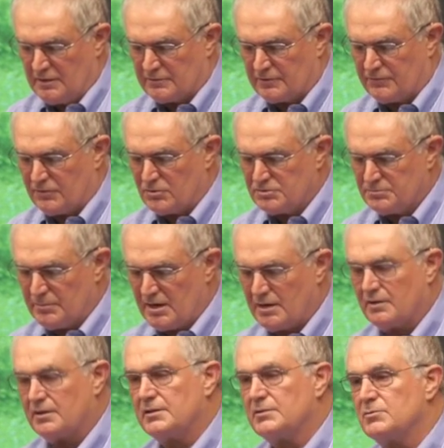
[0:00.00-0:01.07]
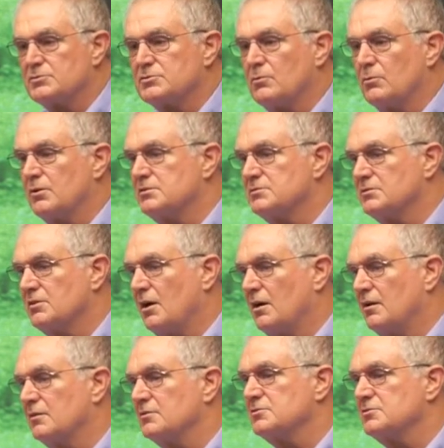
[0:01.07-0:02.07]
The first bear in was Squirty's daughter,